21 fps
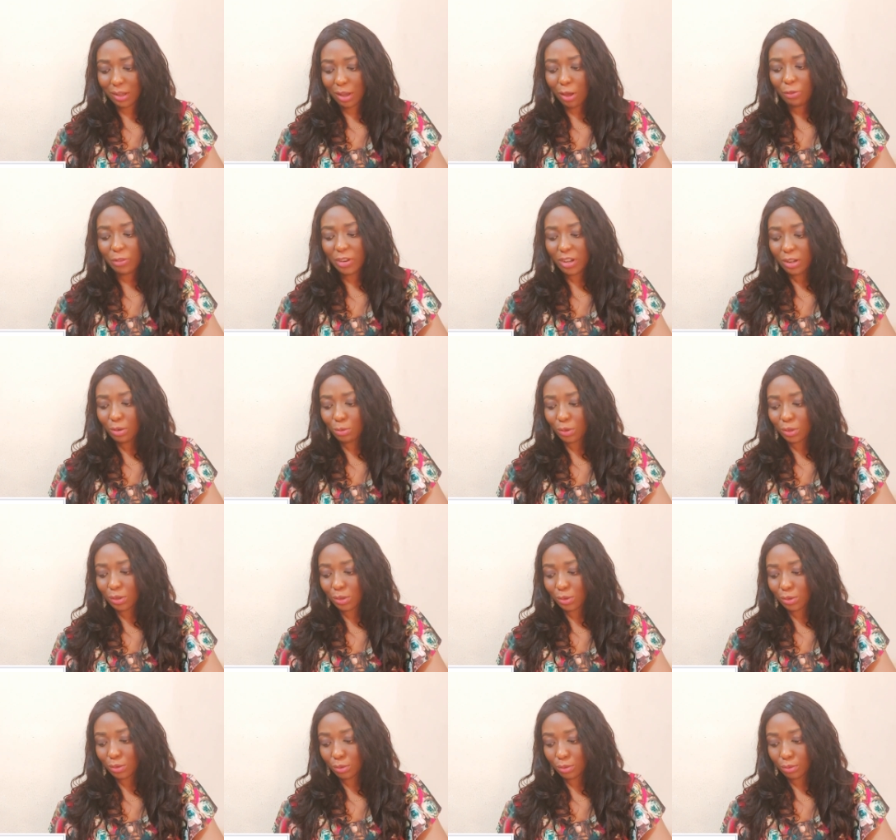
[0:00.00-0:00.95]
I really want
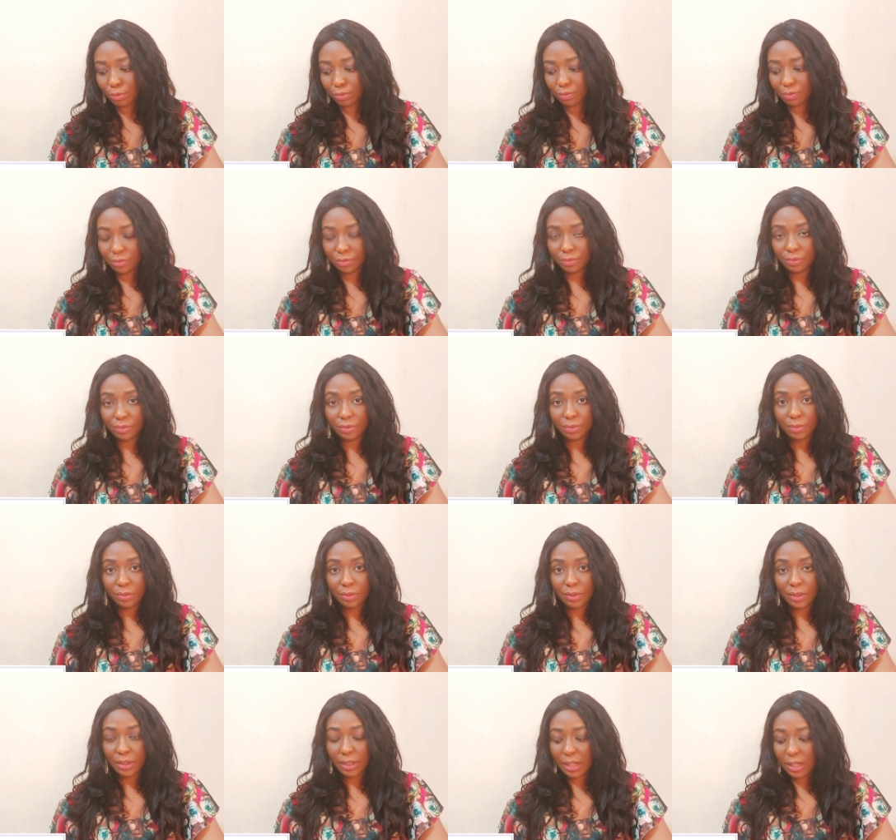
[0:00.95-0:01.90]
to know.
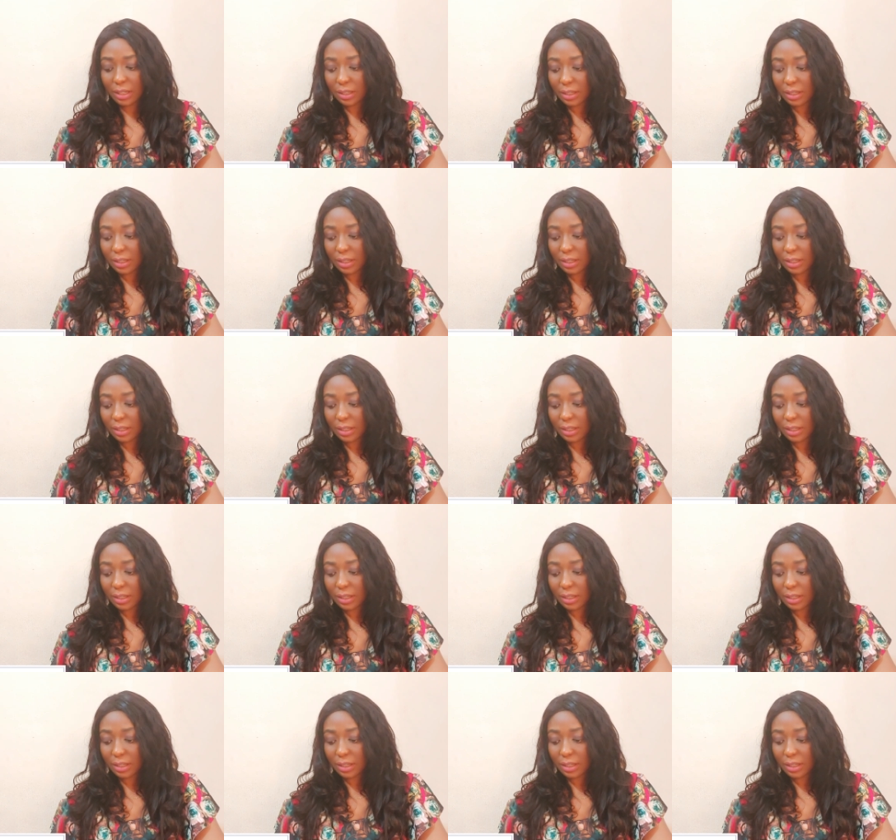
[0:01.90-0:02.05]
Then the